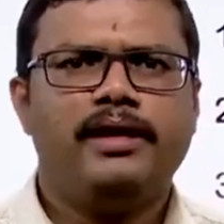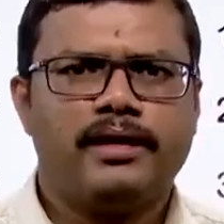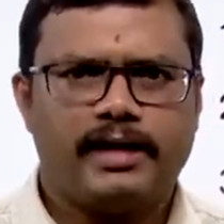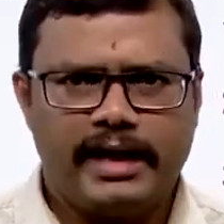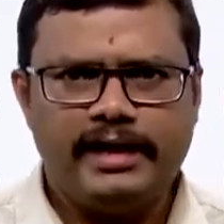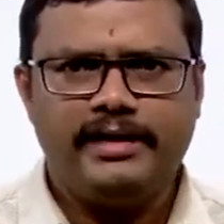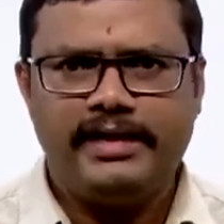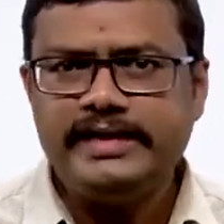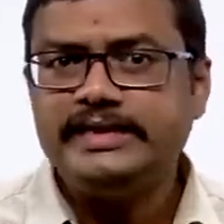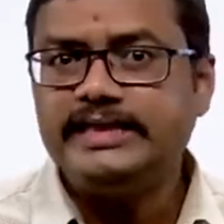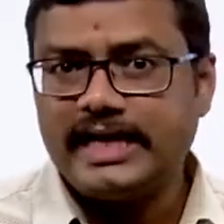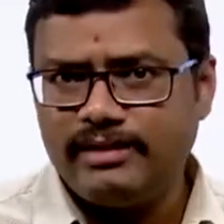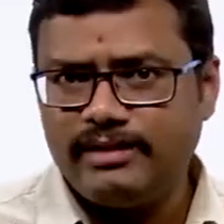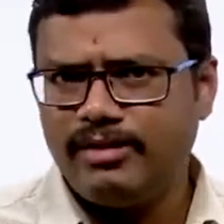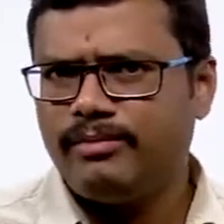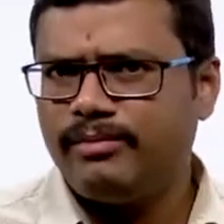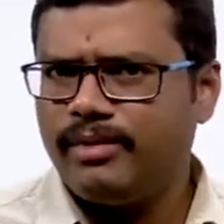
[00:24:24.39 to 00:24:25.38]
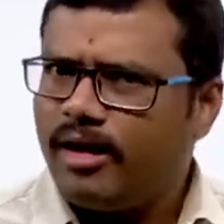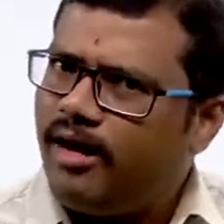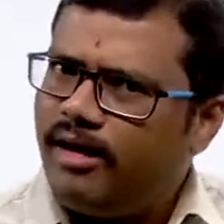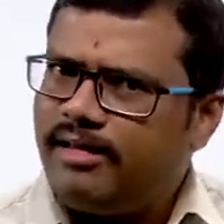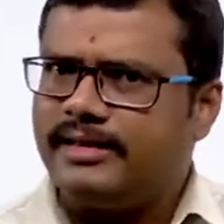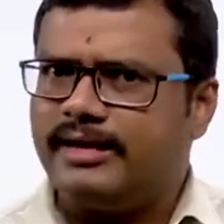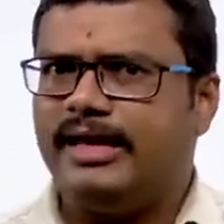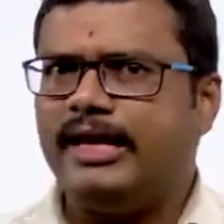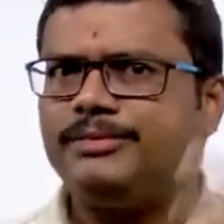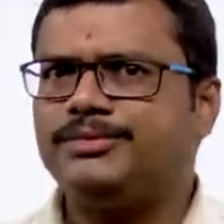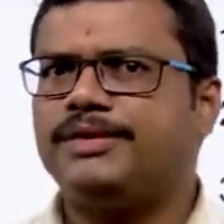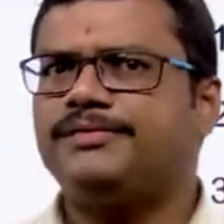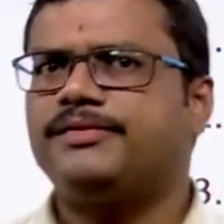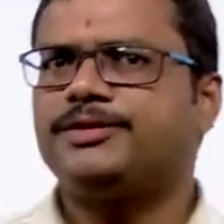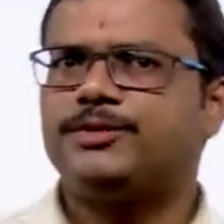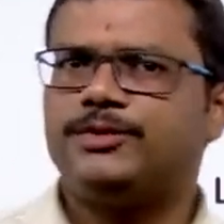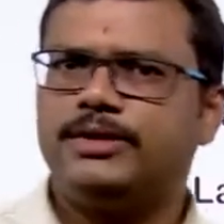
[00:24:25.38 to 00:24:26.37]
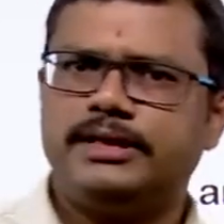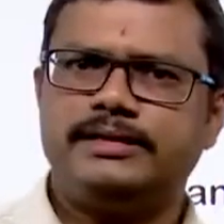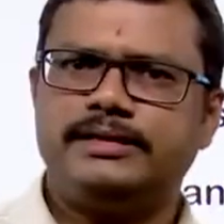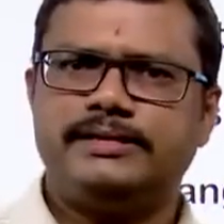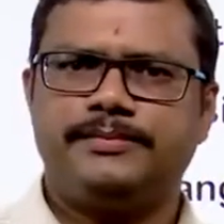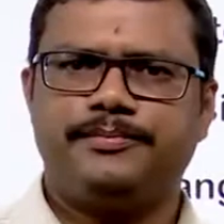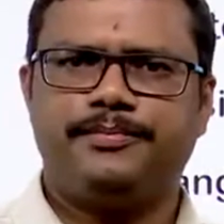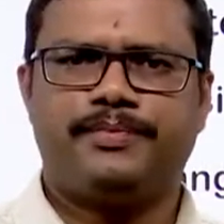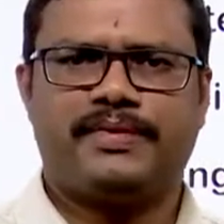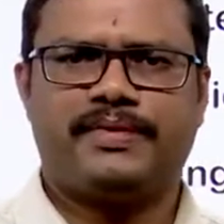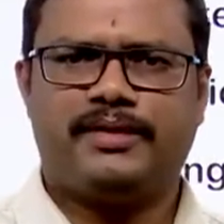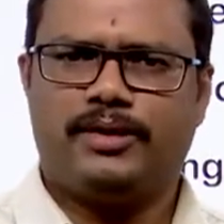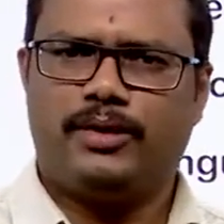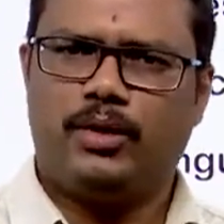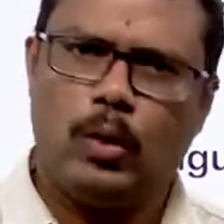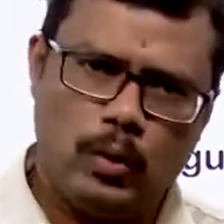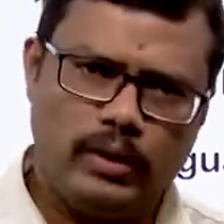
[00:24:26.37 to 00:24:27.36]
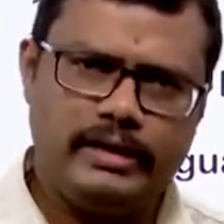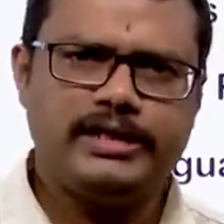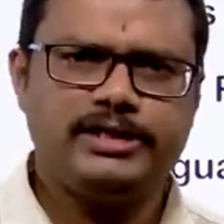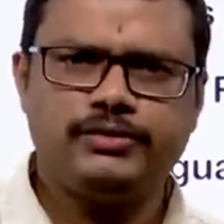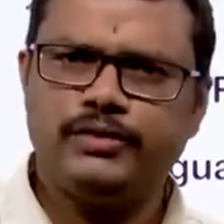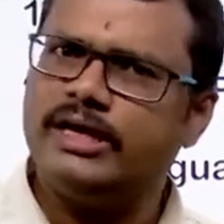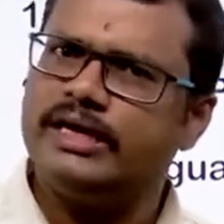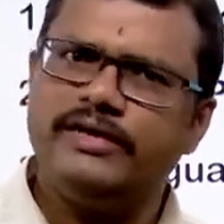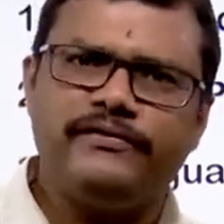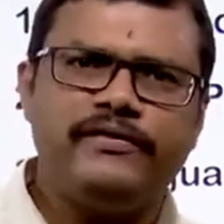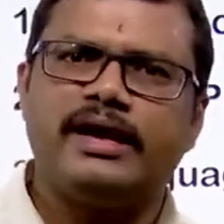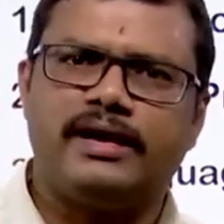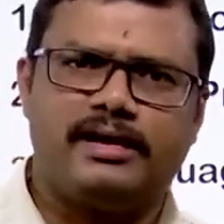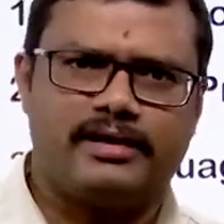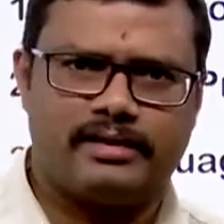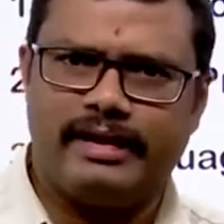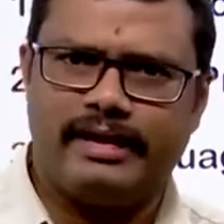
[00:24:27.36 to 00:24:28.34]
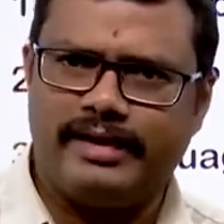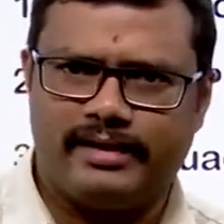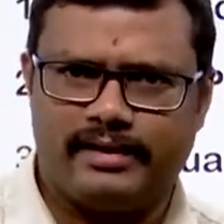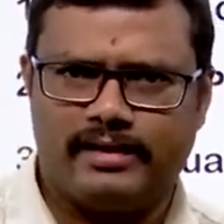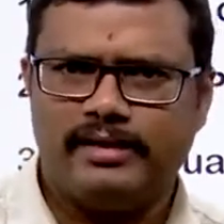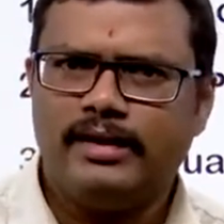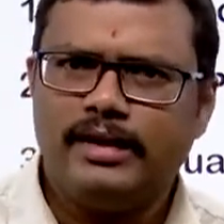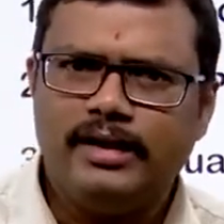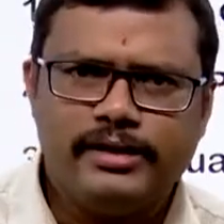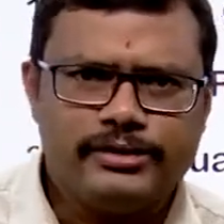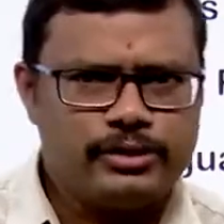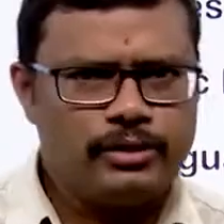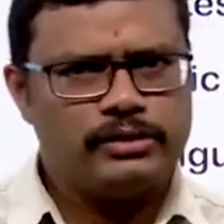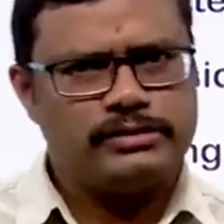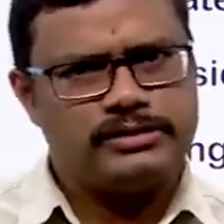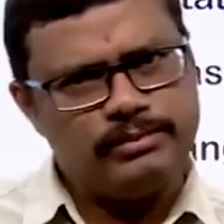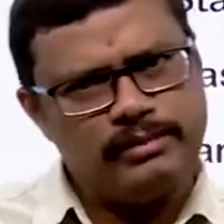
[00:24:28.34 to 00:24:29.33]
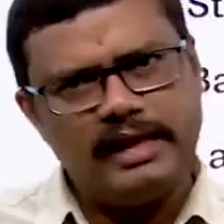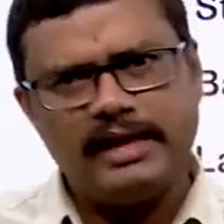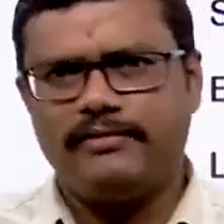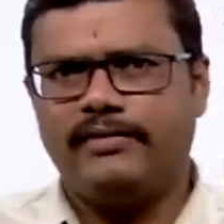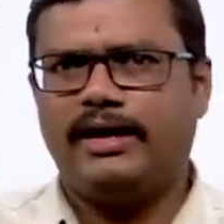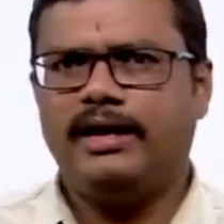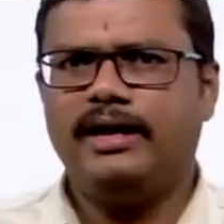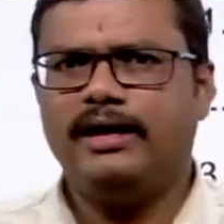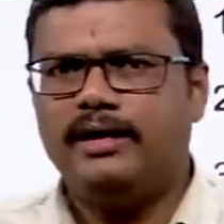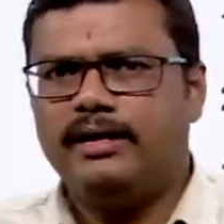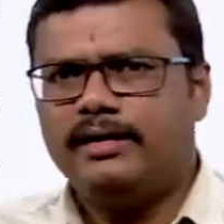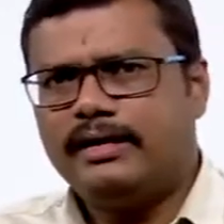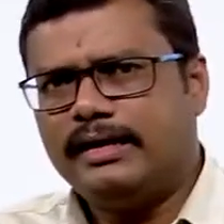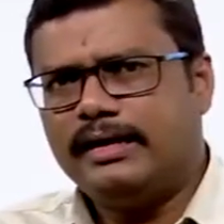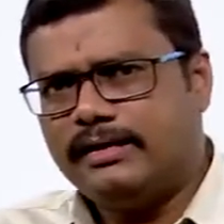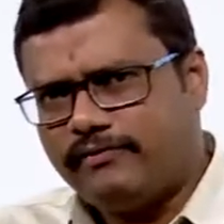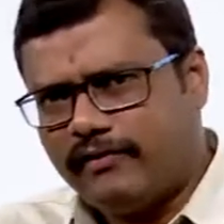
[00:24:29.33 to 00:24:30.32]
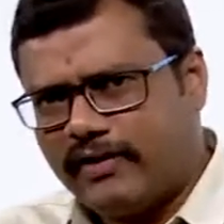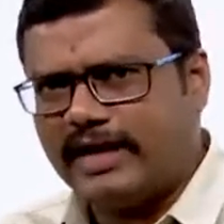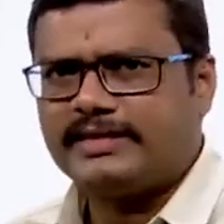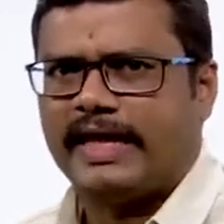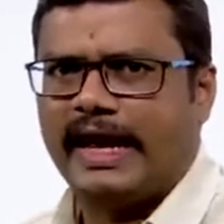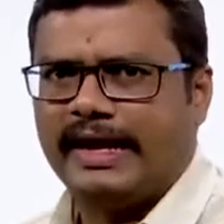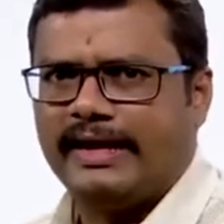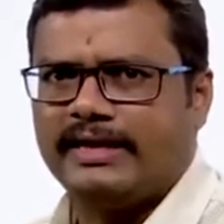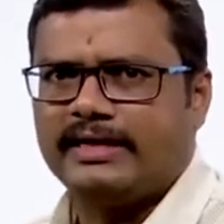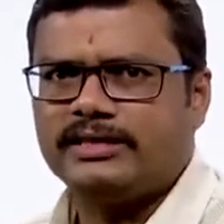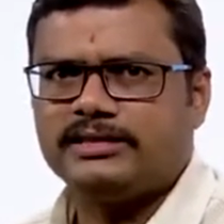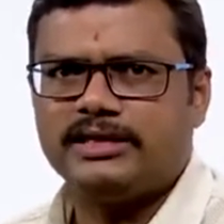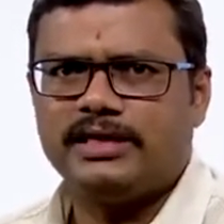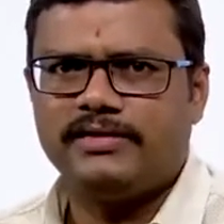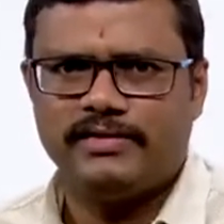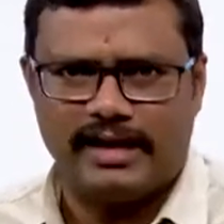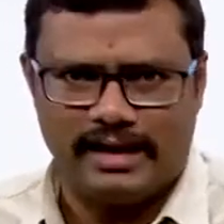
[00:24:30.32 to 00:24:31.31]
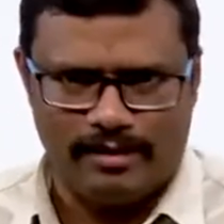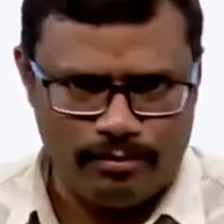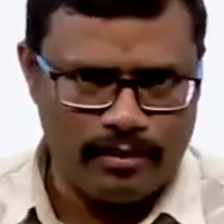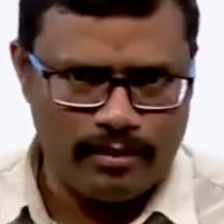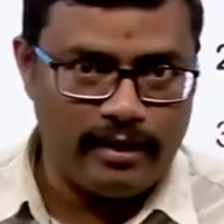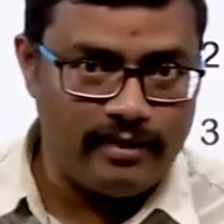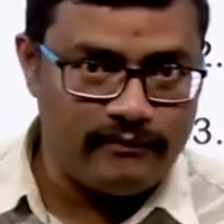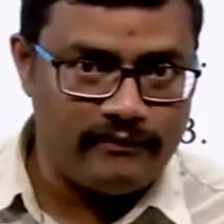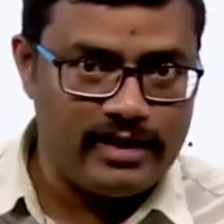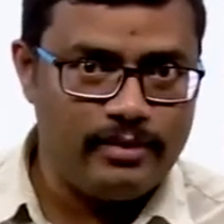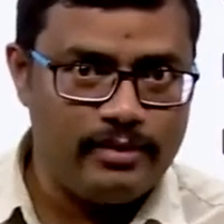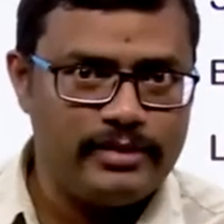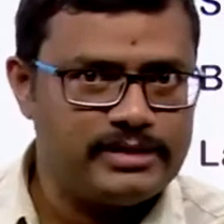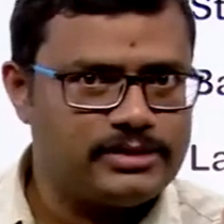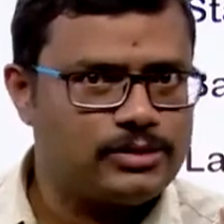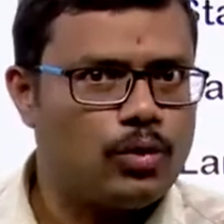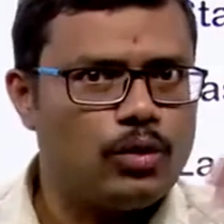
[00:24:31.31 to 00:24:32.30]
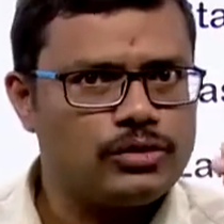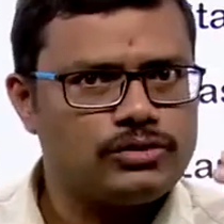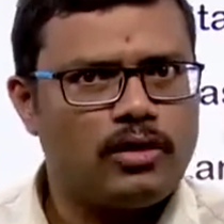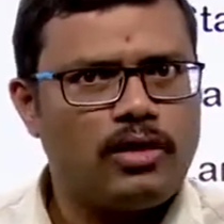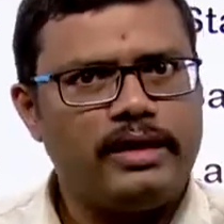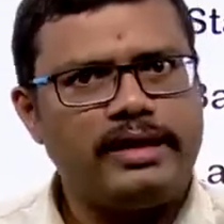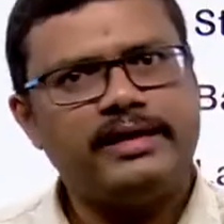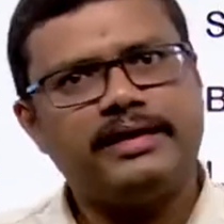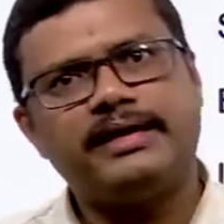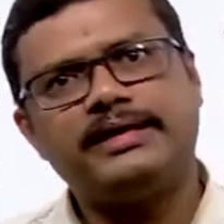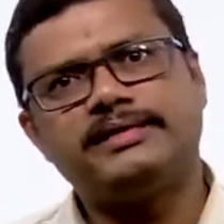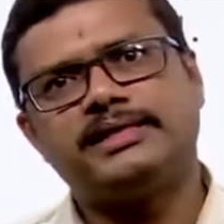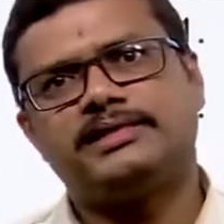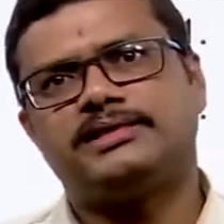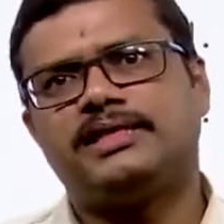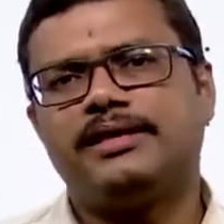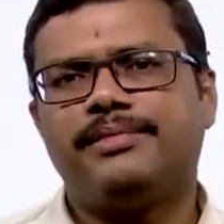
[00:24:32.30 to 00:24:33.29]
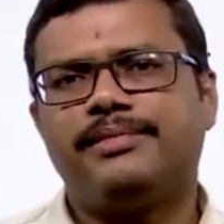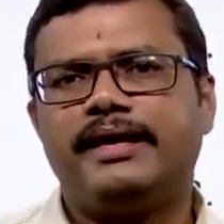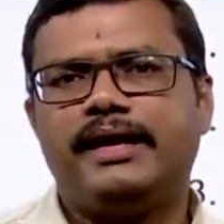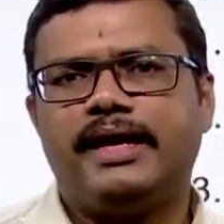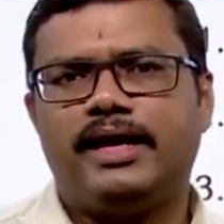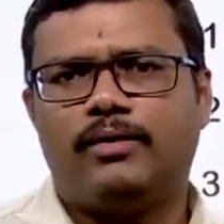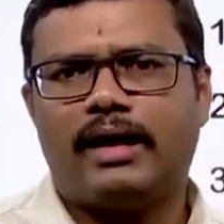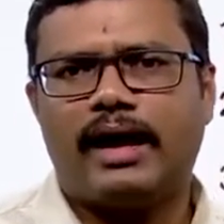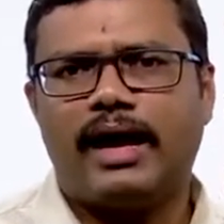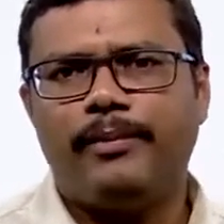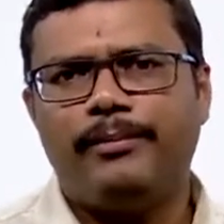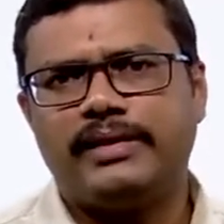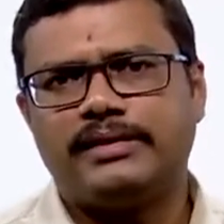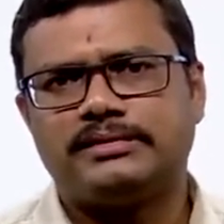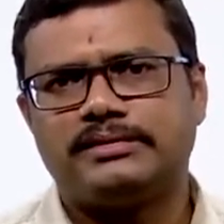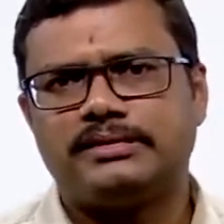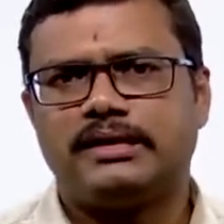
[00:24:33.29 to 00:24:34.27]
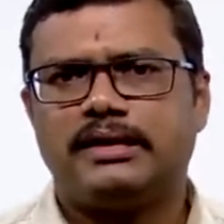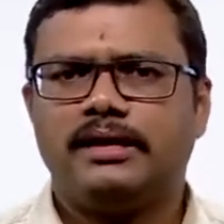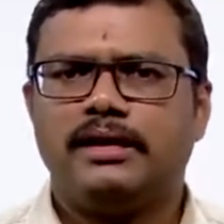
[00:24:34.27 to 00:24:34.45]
Can teacher remember all the names of the students? No, it is very difficult, right? So, similar way for a scientist, if the number of elements goes on increases day by day, what happens?